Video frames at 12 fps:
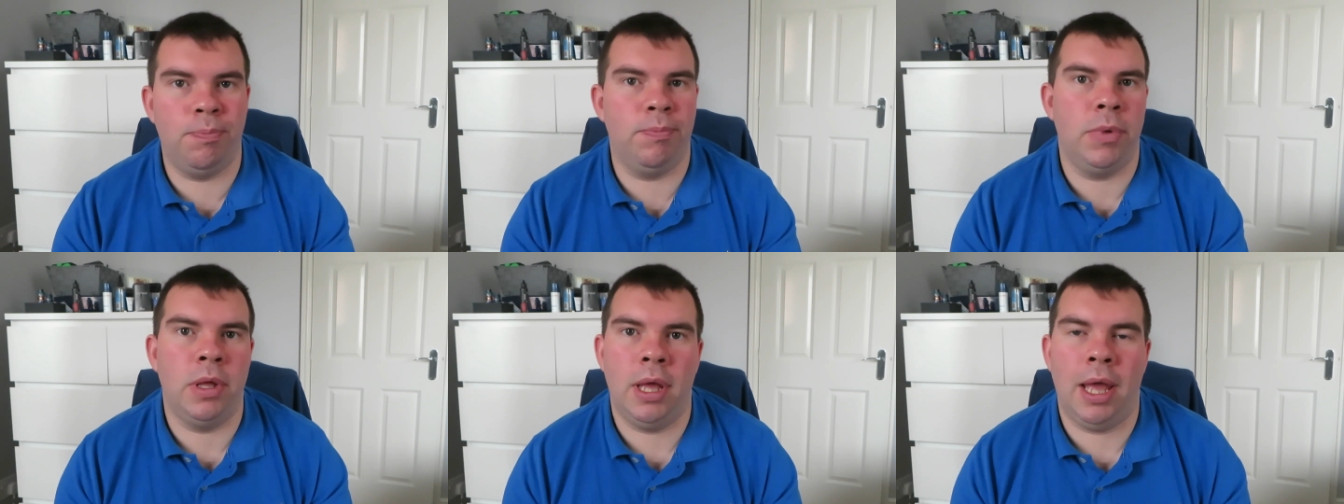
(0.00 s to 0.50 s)

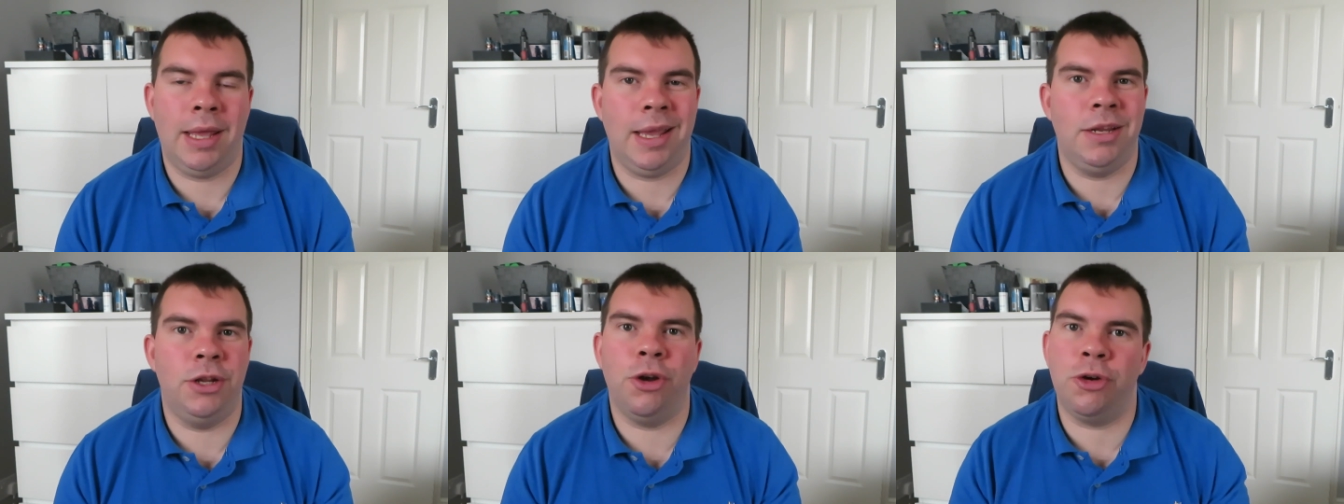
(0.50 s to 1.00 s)
And
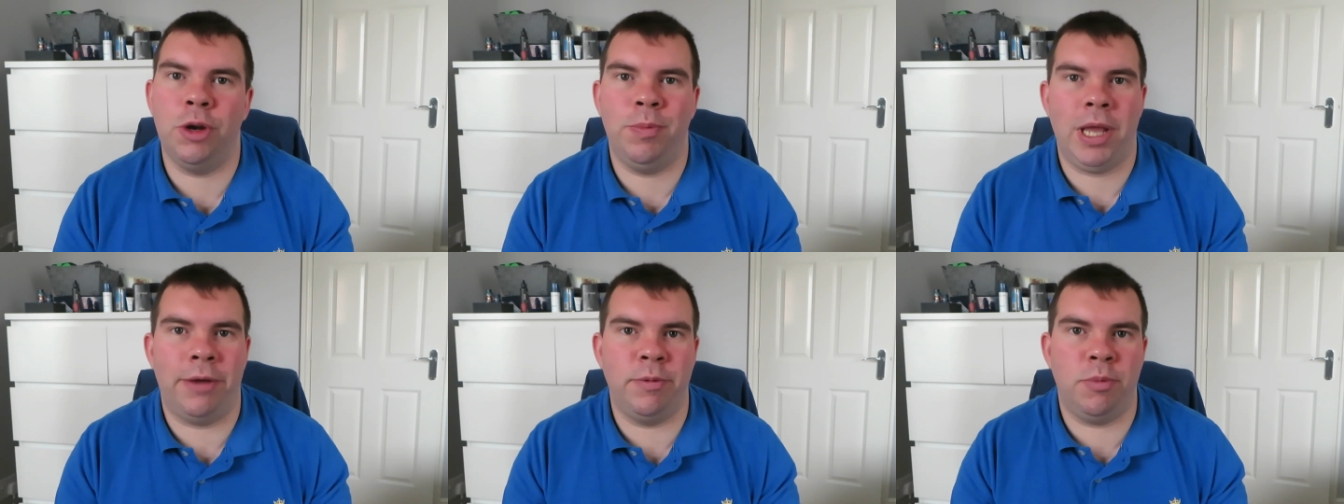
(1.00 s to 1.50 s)

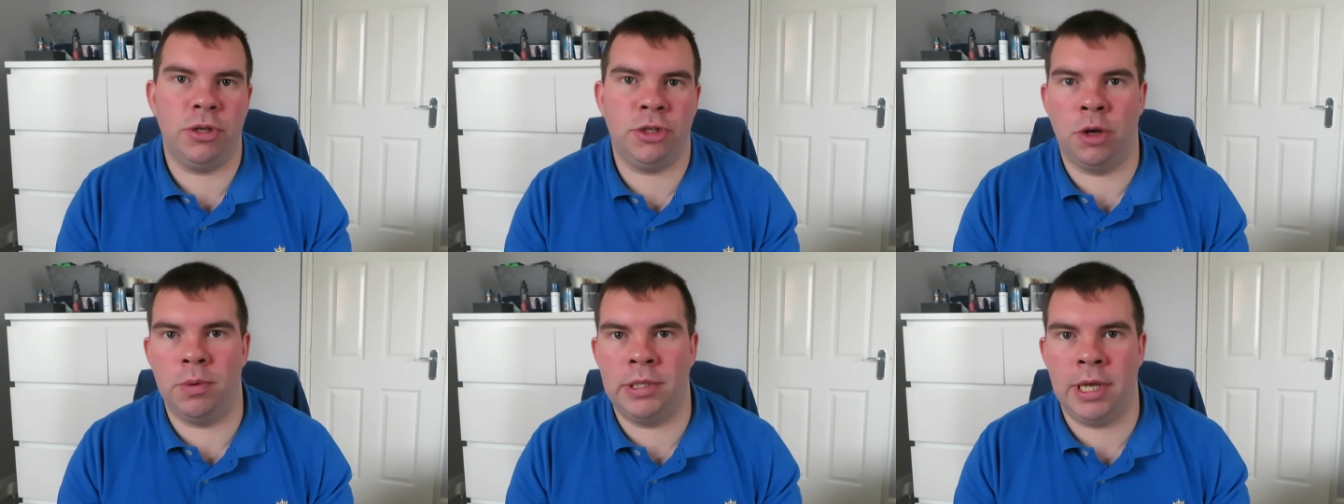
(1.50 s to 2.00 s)
again, you're
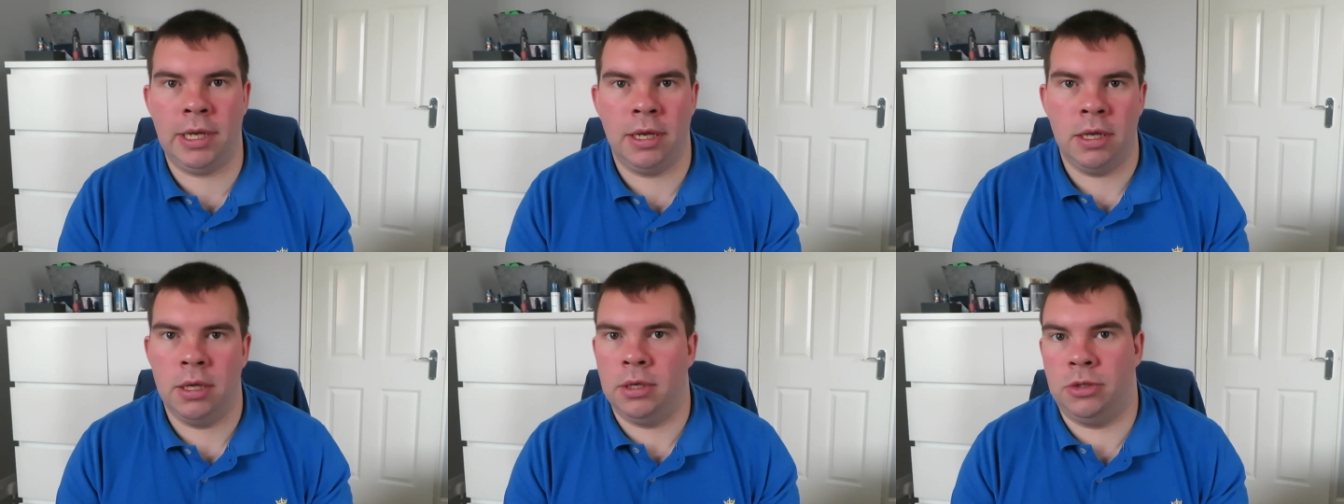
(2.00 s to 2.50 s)
not going to be
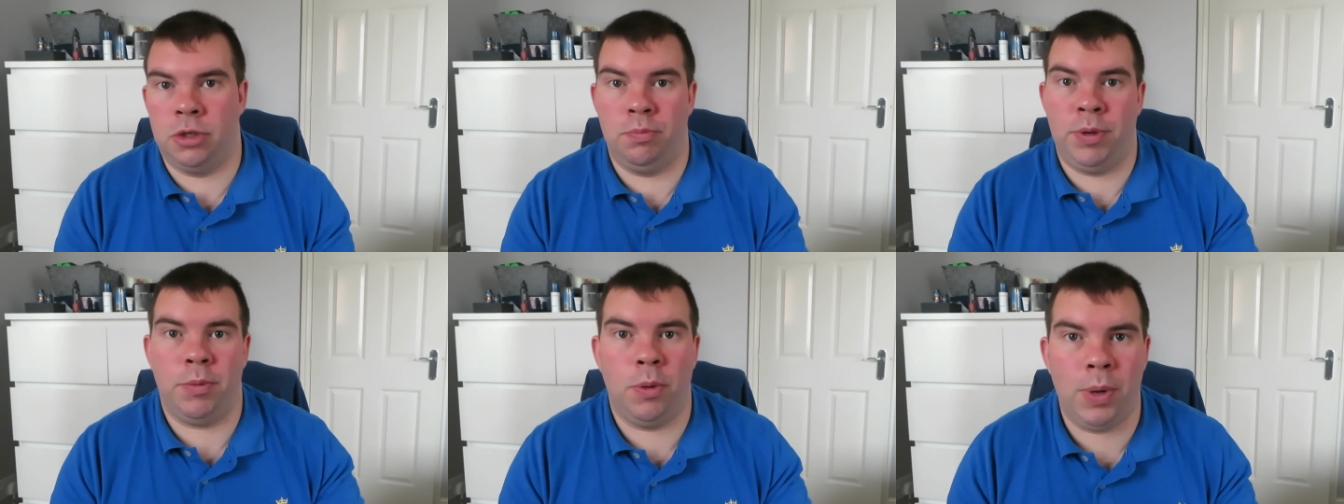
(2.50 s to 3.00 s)
everybody's cup
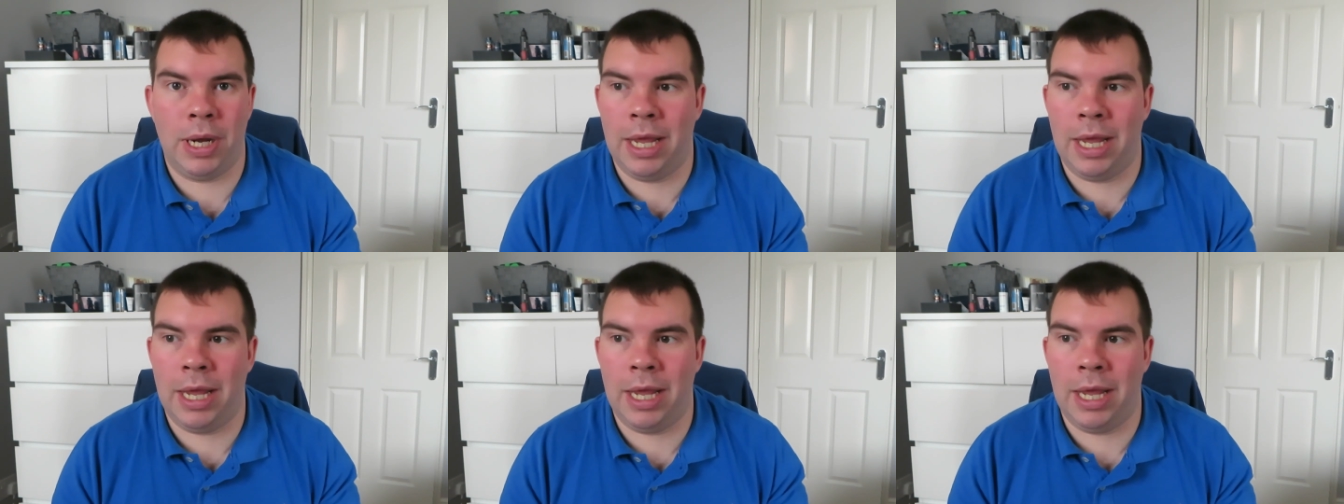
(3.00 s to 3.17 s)
of tea.